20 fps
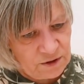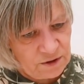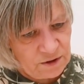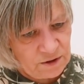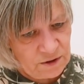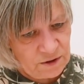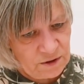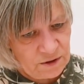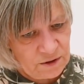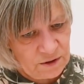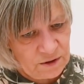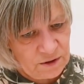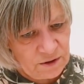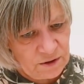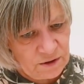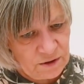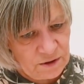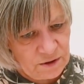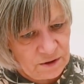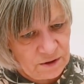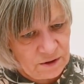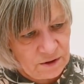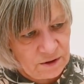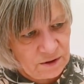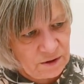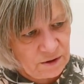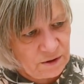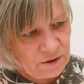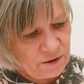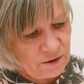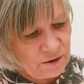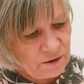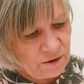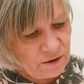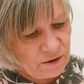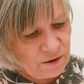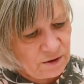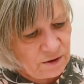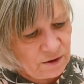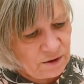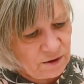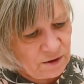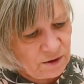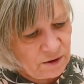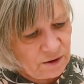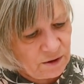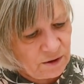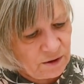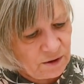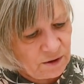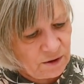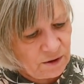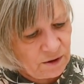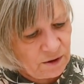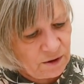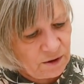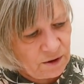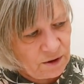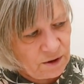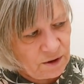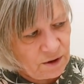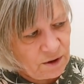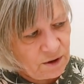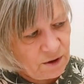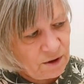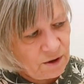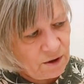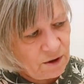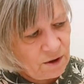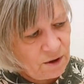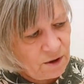(no one is talking)